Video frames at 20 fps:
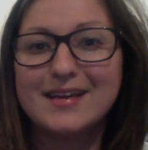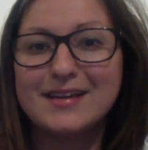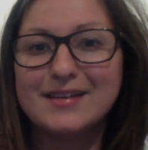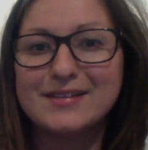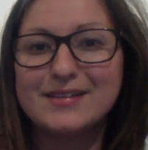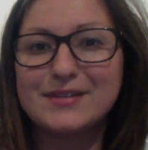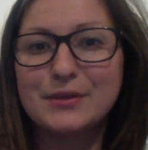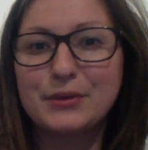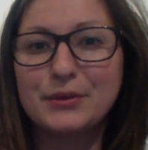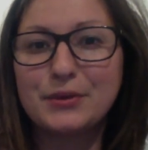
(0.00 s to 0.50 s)

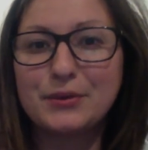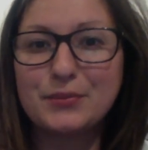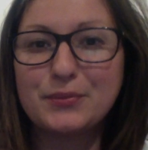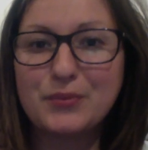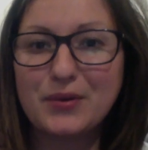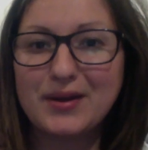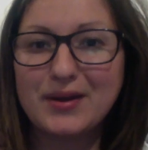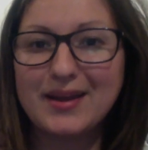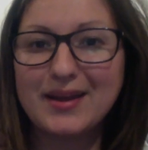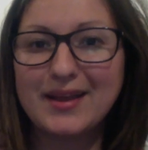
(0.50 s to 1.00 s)
So good
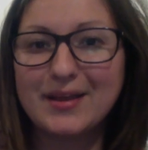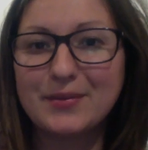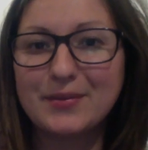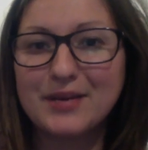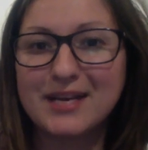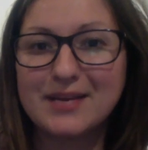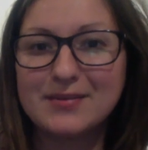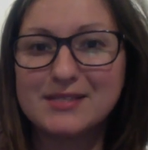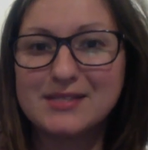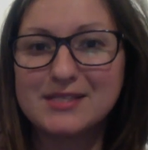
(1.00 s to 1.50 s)
morning, my
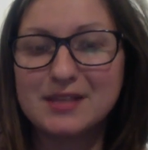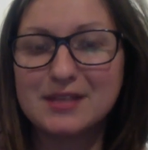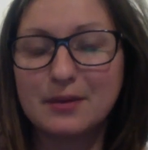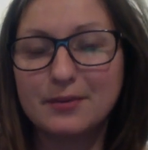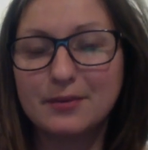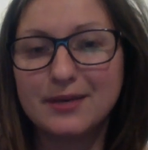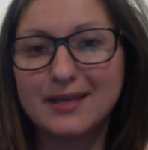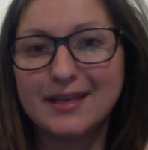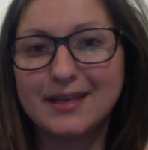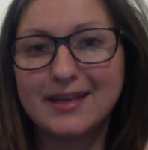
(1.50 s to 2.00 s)
name is
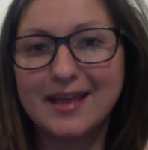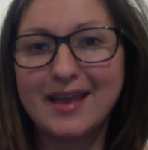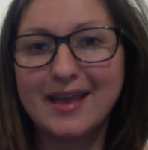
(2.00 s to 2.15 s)
Dominique,